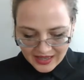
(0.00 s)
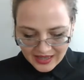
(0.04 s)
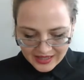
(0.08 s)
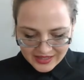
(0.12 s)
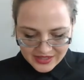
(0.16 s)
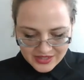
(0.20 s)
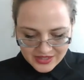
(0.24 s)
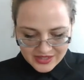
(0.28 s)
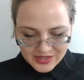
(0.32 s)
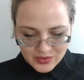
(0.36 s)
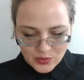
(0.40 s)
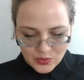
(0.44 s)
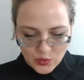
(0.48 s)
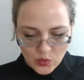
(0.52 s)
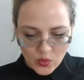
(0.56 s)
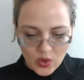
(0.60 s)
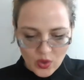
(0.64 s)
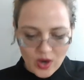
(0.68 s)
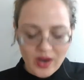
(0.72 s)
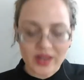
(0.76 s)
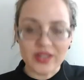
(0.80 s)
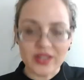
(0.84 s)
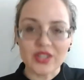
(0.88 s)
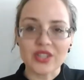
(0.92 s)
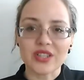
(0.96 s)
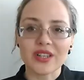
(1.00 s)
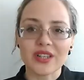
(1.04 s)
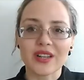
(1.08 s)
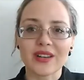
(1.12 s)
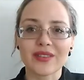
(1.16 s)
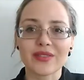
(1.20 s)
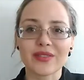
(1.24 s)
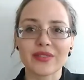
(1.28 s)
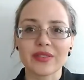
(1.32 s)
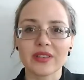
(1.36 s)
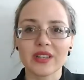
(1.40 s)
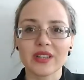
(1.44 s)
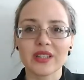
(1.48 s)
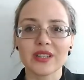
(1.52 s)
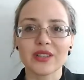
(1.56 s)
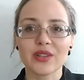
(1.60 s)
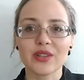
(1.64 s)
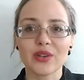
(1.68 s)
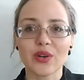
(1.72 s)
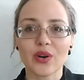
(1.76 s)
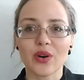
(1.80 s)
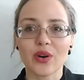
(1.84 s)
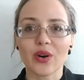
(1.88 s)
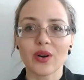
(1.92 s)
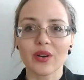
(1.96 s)
I just watched a
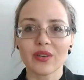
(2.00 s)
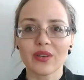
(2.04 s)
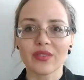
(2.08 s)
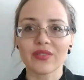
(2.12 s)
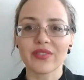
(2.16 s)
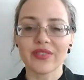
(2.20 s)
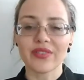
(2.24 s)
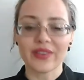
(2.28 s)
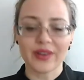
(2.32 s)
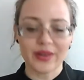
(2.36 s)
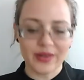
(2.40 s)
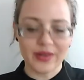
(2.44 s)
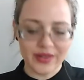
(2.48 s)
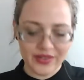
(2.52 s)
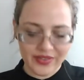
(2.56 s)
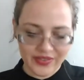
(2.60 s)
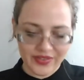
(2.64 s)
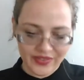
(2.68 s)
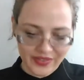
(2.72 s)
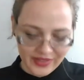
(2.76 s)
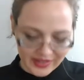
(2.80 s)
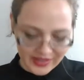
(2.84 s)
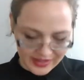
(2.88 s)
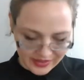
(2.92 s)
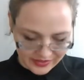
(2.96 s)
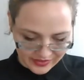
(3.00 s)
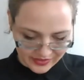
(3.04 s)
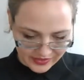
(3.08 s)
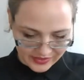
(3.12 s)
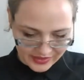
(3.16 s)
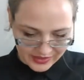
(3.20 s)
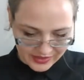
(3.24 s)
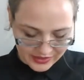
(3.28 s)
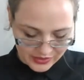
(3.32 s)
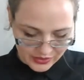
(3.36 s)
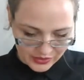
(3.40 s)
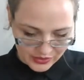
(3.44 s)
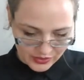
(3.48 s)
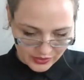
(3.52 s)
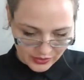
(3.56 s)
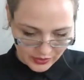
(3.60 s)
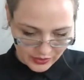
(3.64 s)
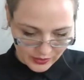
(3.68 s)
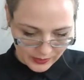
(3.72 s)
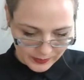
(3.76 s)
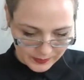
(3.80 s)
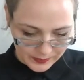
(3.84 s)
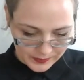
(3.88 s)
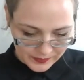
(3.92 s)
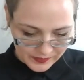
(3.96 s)
video, a very funny
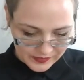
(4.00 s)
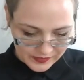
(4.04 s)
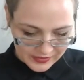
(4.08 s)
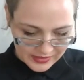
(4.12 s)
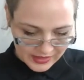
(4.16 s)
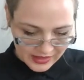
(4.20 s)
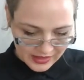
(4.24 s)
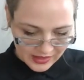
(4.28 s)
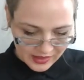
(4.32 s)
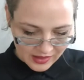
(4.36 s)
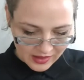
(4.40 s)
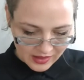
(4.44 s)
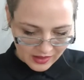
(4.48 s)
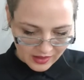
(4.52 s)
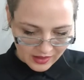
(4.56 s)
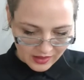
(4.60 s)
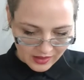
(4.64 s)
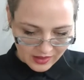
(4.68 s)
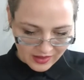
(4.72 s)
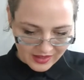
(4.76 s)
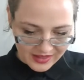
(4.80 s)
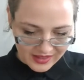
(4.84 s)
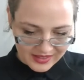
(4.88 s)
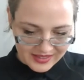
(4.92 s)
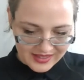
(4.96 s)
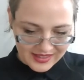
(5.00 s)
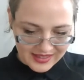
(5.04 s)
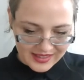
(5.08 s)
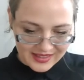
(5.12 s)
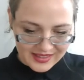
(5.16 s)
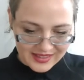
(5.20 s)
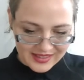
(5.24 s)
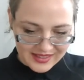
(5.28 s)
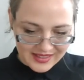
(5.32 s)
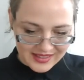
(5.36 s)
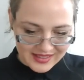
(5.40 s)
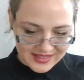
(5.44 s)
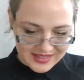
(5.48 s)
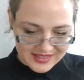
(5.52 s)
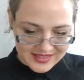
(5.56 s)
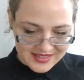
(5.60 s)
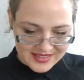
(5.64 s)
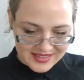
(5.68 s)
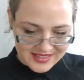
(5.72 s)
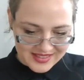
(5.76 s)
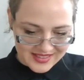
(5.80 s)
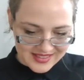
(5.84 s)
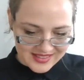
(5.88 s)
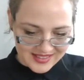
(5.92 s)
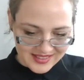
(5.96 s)
video, that
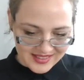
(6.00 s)
it's